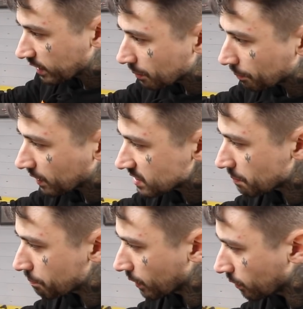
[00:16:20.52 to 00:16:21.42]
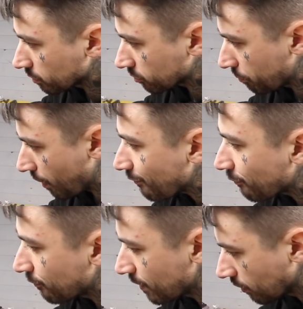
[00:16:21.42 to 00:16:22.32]
completed build, but I
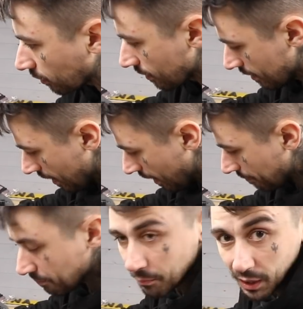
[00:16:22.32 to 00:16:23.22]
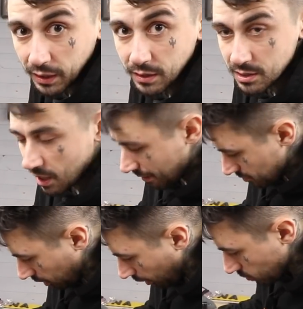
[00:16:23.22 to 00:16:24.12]
feel a million
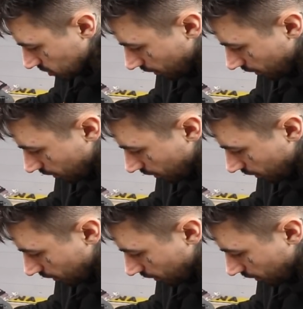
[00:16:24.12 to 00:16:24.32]
times closer